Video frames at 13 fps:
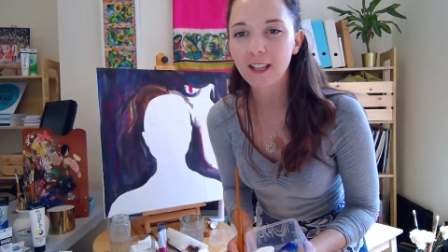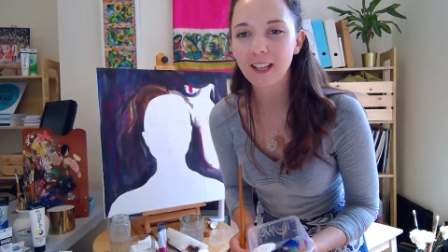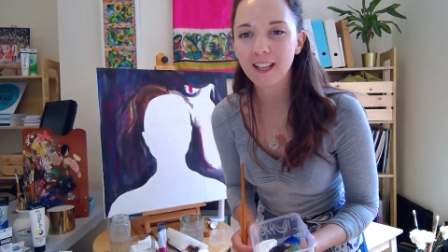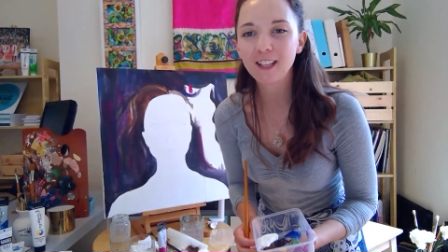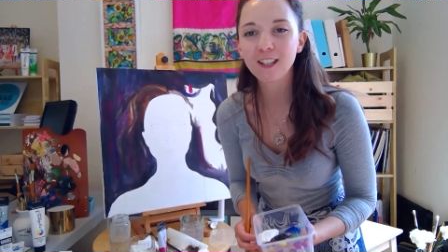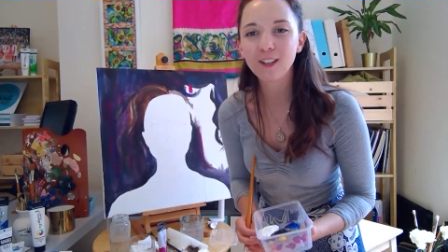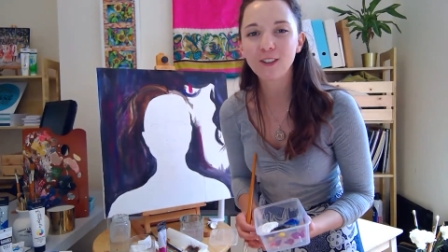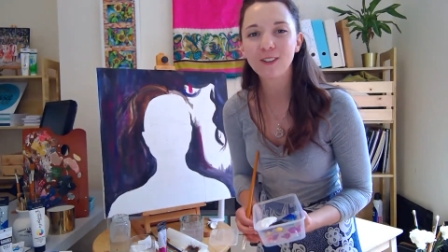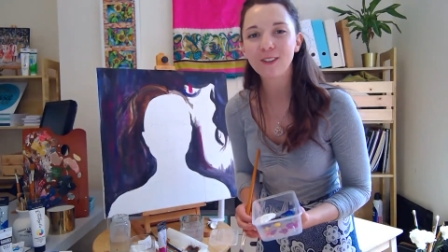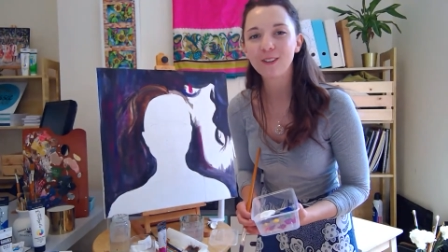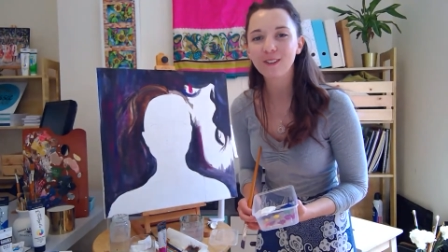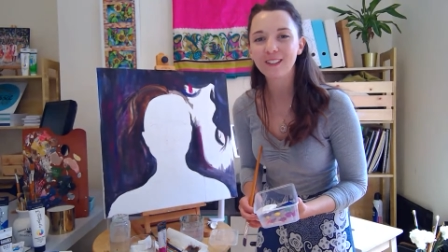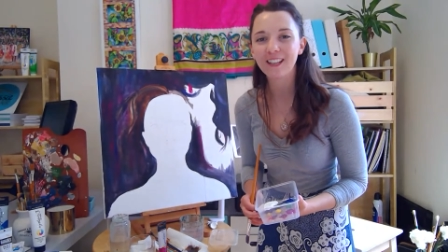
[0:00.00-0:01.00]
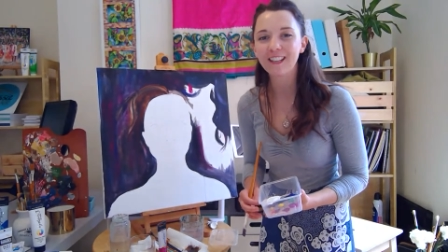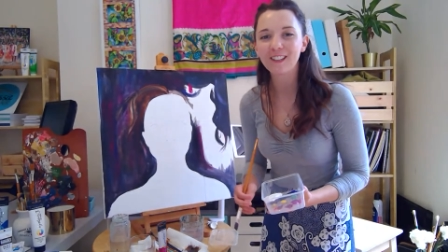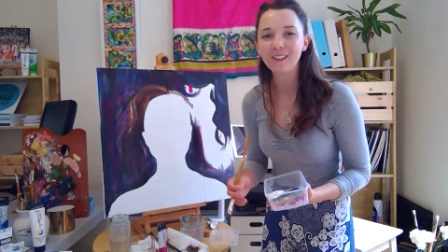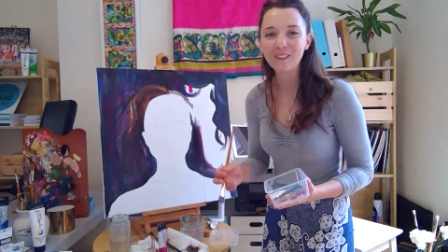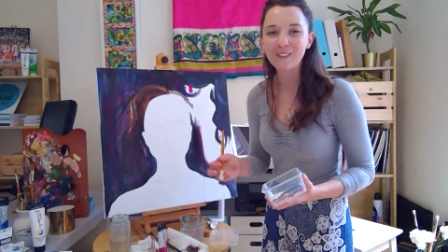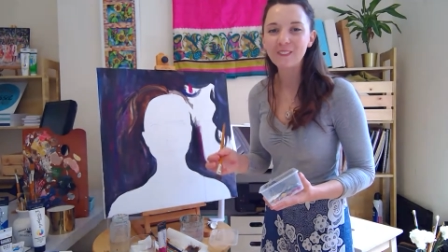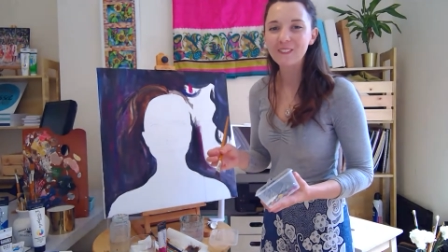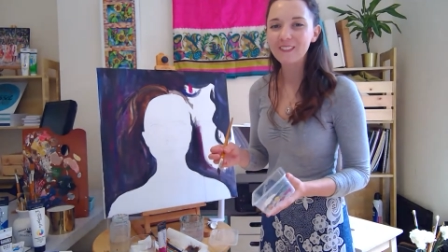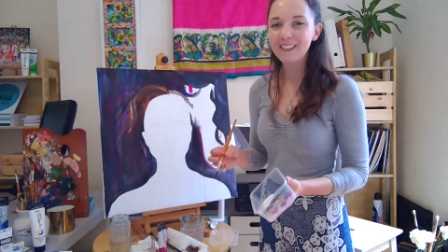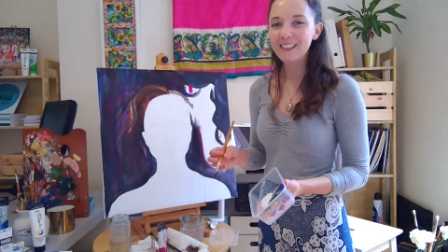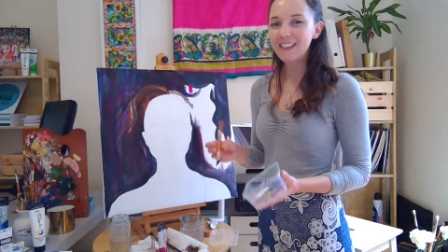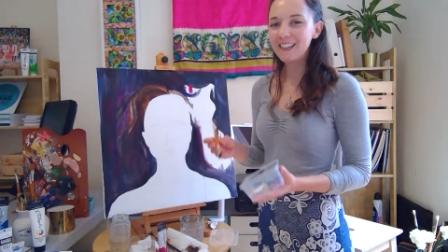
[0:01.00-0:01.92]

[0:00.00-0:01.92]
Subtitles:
Thank you.